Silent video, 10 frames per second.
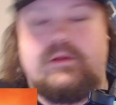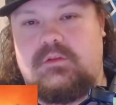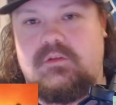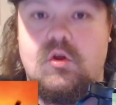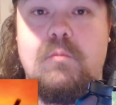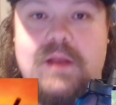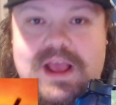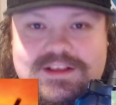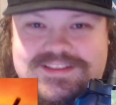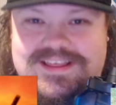stupid
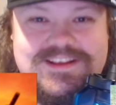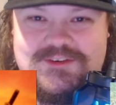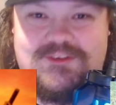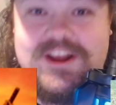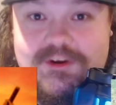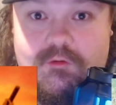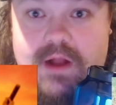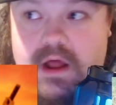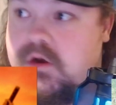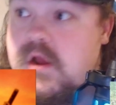ass things running
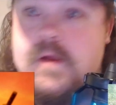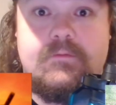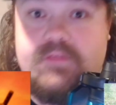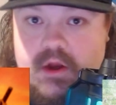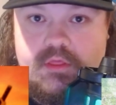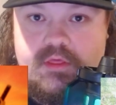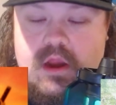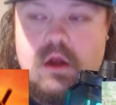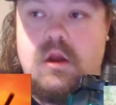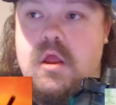around. They're
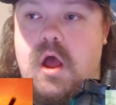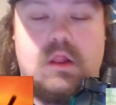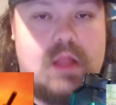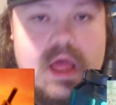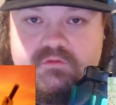there. A lot of